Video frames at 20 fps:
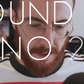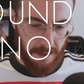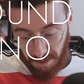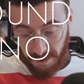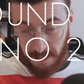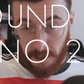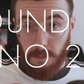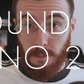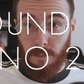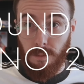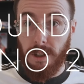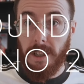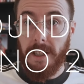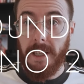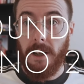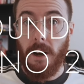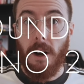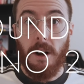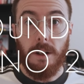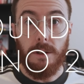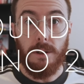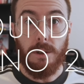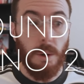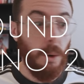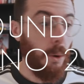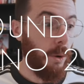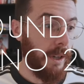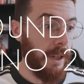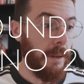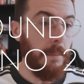And some really hot
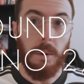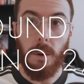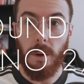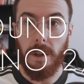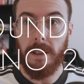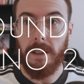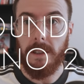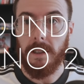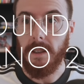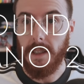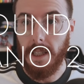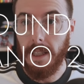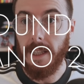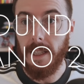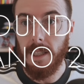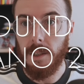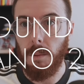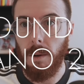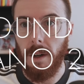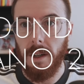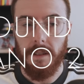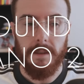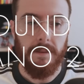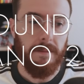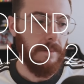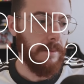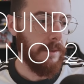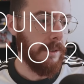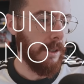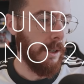talking points in this one.
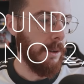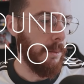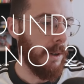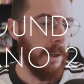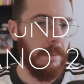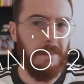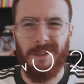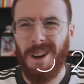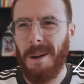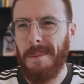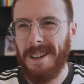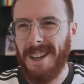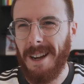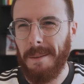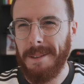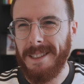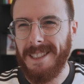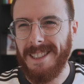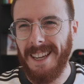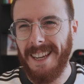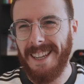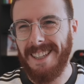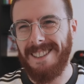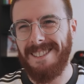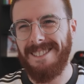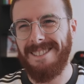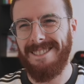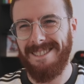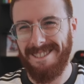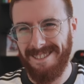So um, grab a cup of tea,
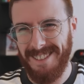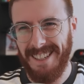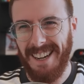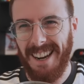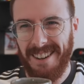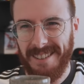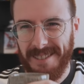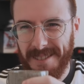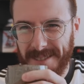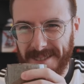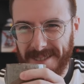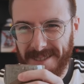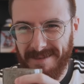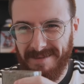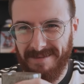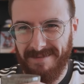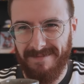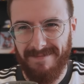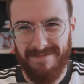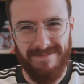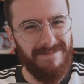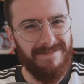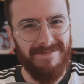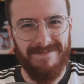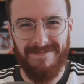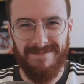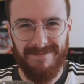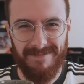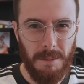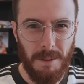you know.
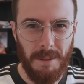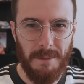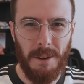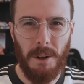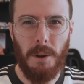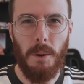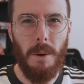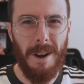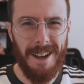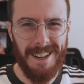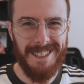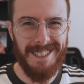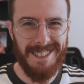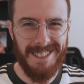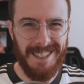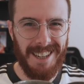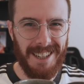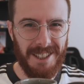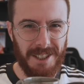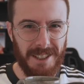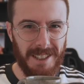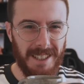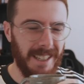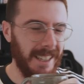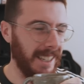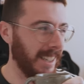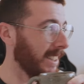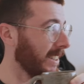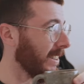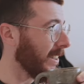We're in for quite a discussion
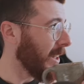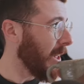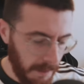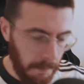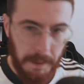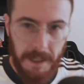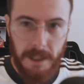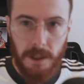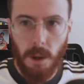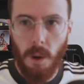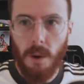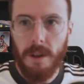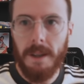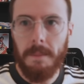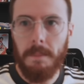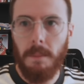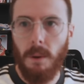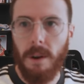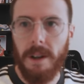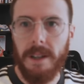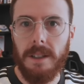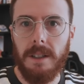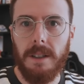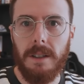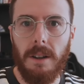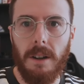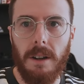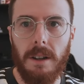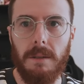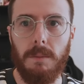here. Big talking point,
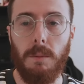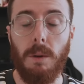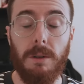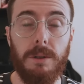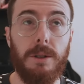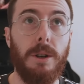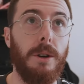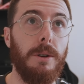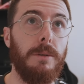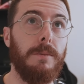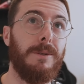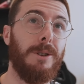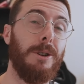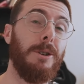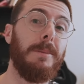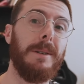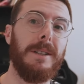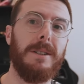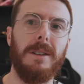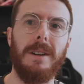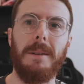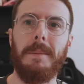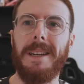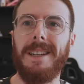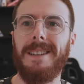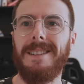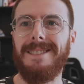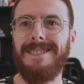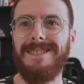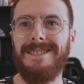uh, well, two, two big, I
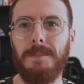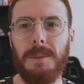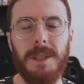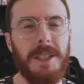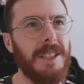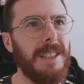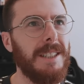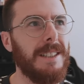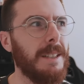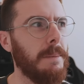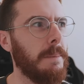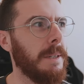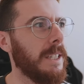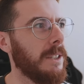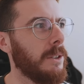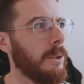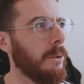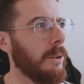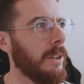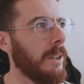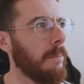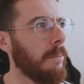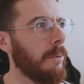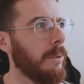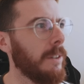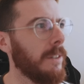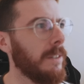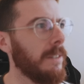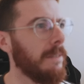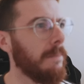mean, which is the bigger talking
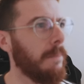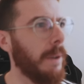point?